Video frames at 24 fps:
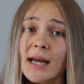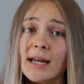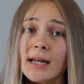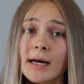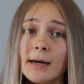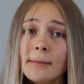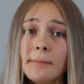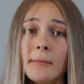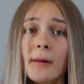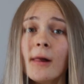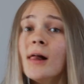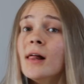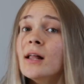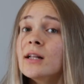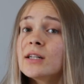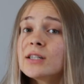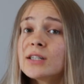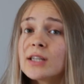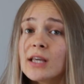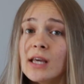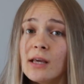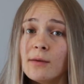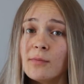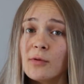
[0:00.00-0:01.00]
it up
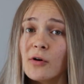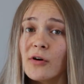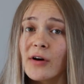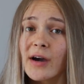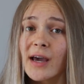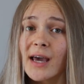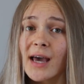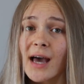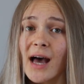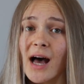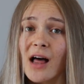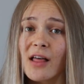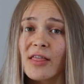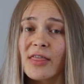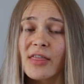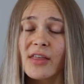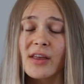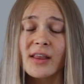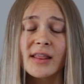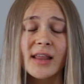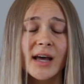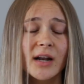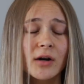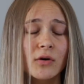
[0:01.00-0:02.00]
to keep your hair
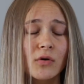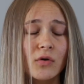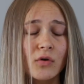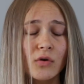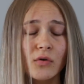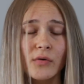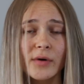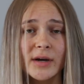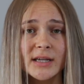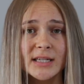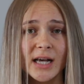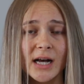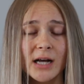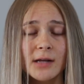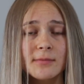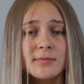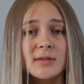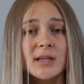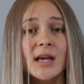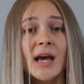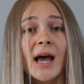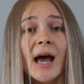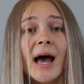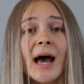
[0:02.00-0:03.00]
healthy. That always
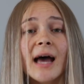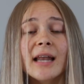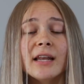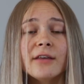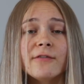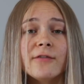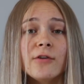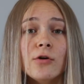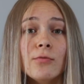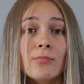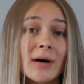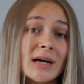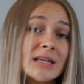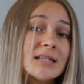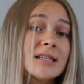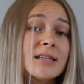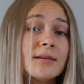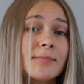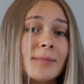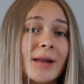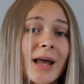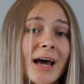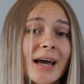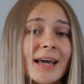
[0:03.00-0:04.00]
helps. And if you must
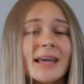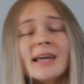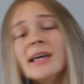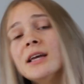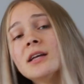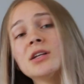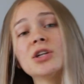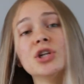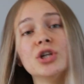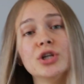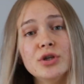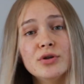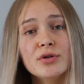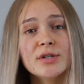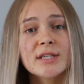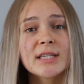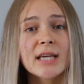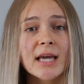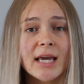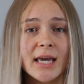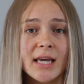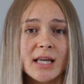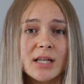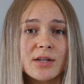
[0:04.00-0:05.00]
apply heat, use
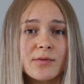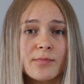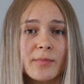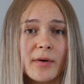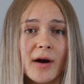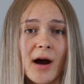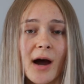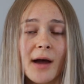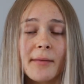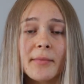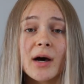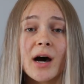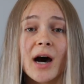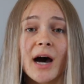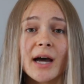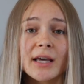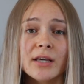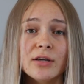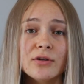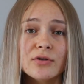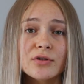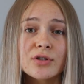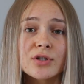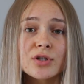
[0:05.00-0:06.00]
a heat primer.
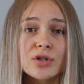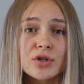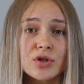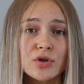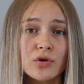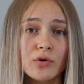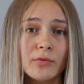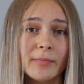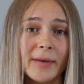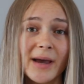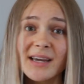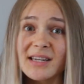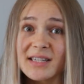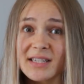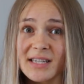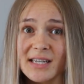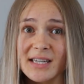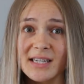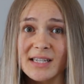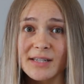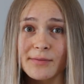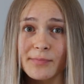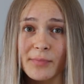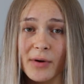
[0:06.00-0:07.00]
I use Sorbet's
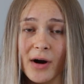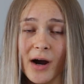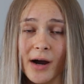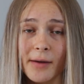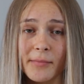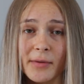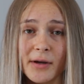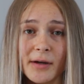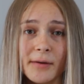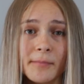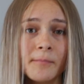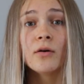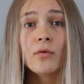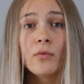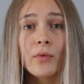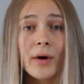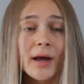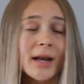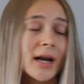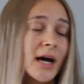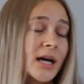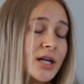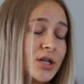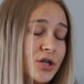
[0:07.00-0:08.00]
heat primer
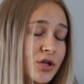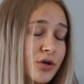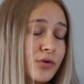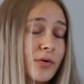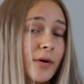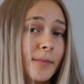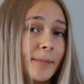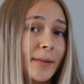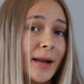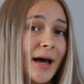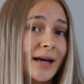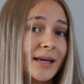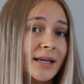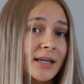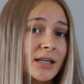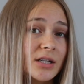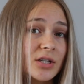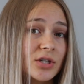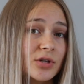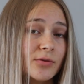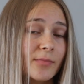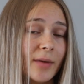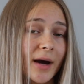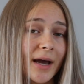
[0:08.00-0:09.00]
when I do apply
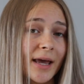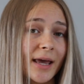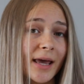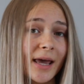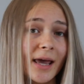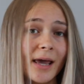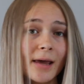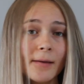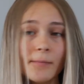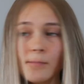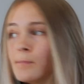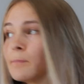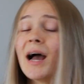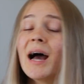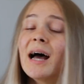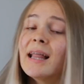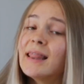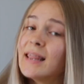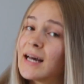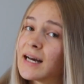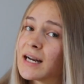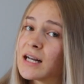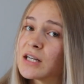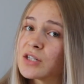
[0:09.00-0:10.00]
heat to my hair,
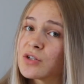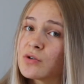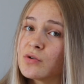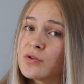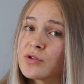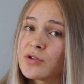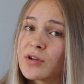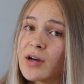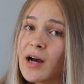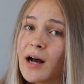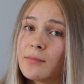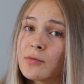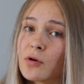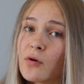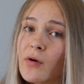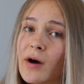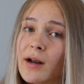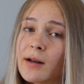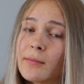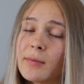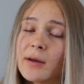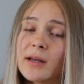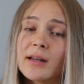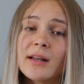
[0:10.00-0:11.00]
and that has also helped
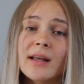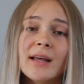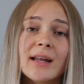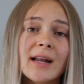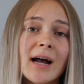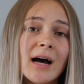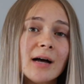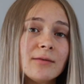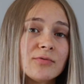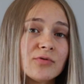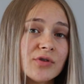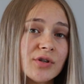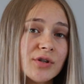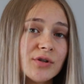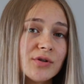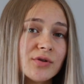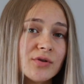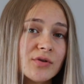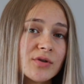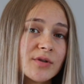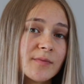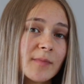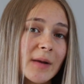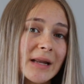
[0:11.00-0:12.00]
quite a bit. It helps reduce
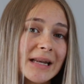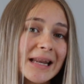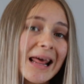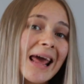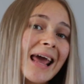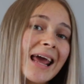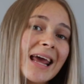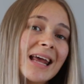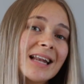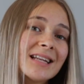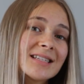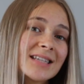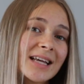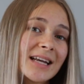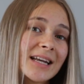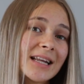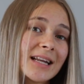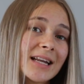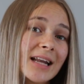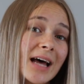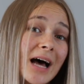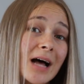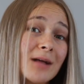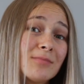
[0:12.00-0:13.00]
your split ends, and
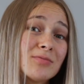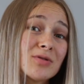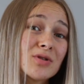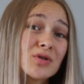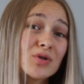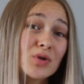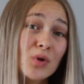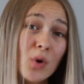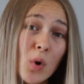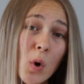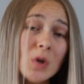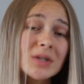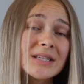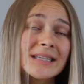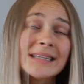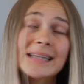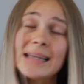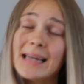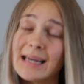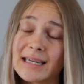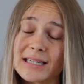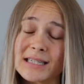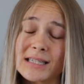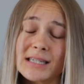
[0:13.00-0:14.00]
it helps to cause
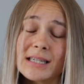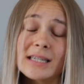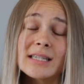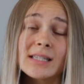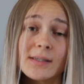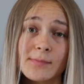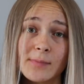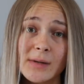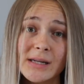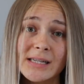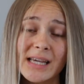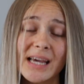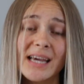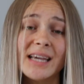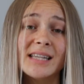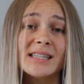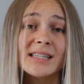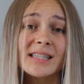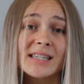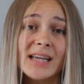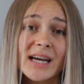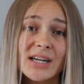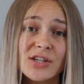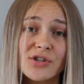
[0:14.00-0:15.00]
less split
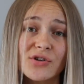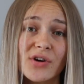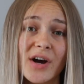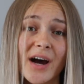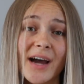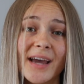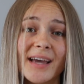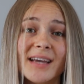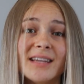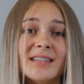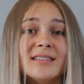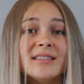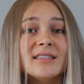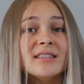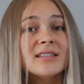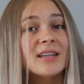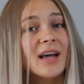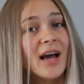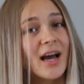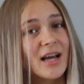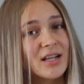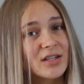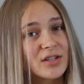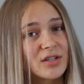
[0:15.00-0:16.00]
ends and dry ends
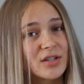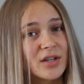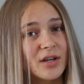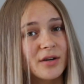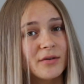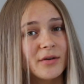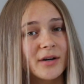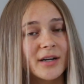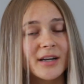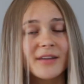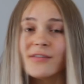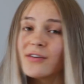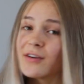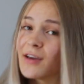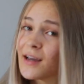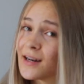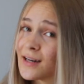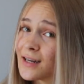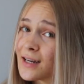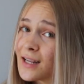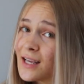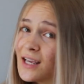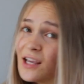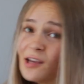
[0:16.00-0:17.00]
and so on. If you can
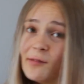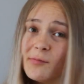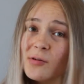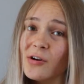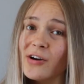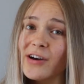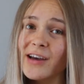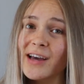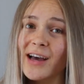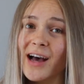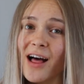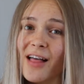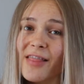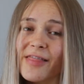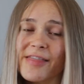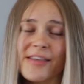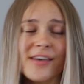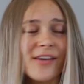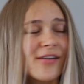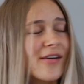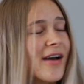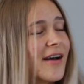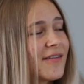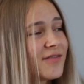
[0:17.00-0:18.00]
keep your hair healthy,
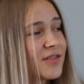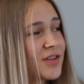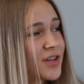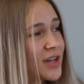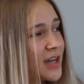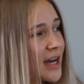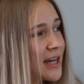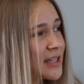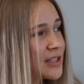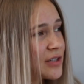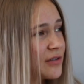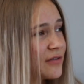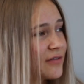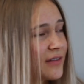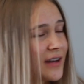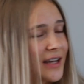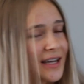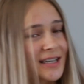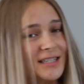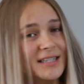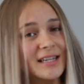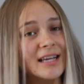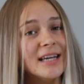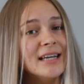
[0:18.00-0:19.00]
you have to cut off
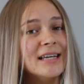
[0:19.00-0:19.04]
less